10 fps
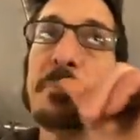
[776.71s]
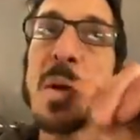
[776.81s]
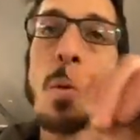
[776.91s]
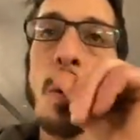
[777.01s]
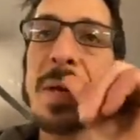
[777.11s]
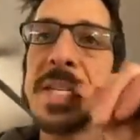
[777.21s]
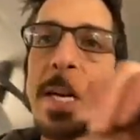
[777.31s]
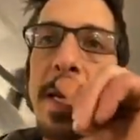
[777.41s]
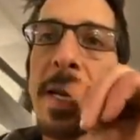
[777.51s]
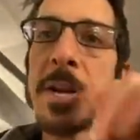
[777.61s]
what we
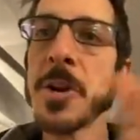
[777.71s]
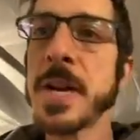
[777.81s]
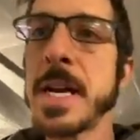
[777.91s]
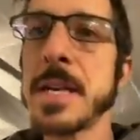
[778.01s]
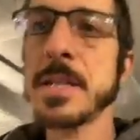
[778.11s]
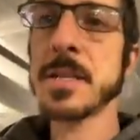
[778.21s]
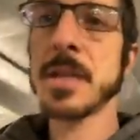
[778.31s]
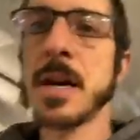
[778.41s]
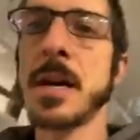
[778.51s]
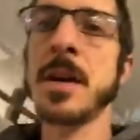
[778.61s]
did here is
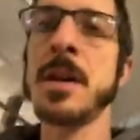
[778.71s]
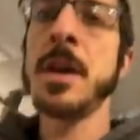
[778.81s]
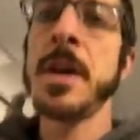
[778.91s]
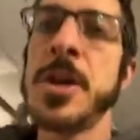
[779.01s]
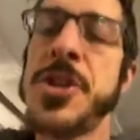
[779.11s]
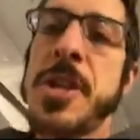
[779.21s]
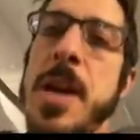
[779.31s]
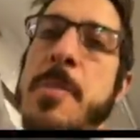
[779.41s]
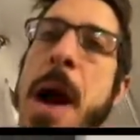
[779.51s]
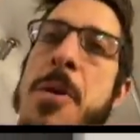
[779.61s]
uh, she's got
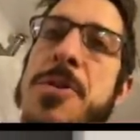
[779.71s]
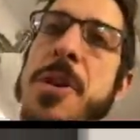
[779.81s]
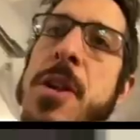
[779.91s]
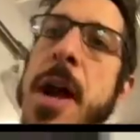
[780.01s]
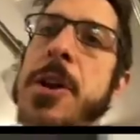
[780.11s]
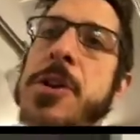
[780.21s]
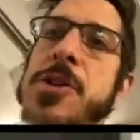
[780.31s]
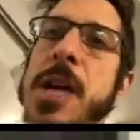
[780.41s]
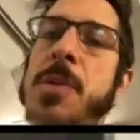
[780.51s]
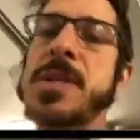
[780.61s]
a power recliner. So
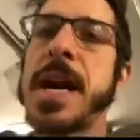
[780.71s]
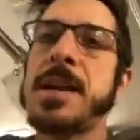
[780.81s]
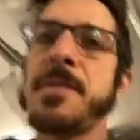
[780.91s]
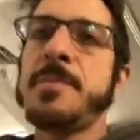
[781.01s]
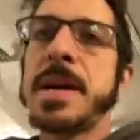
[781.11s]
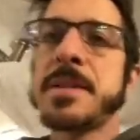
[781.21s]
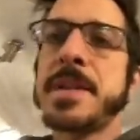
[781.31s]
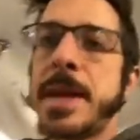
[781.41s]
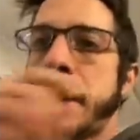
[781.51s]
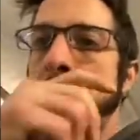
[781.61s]
that was kind of a big
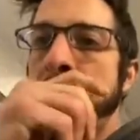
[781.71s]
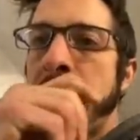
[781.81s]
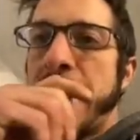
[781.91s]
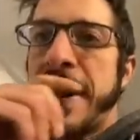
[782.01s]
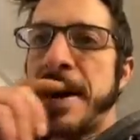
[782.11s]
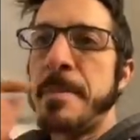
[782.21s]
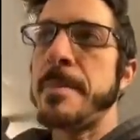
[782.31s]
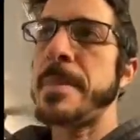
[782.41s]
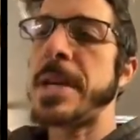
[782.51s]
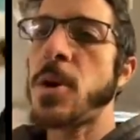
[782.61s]
thing
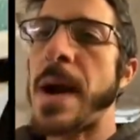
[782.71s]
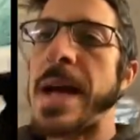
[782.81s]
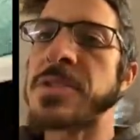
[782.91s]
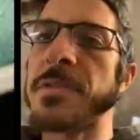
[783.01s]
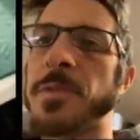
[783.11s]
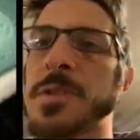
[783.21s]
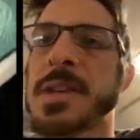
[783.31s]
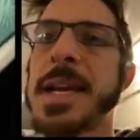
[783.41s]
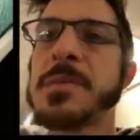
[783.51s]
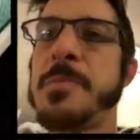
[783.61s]
um, you know, it has a full
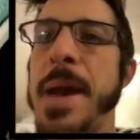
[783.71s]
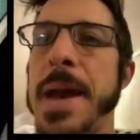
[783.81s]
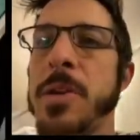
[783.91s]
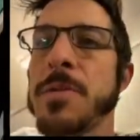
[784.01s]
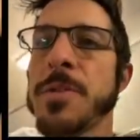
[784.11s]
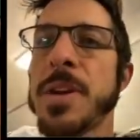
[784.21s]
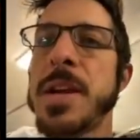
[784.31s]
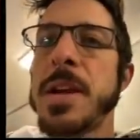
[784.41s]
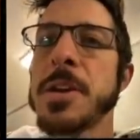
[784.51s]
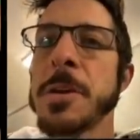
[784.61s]
size bed over
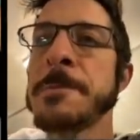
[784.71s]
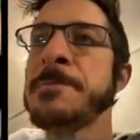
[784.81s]
here,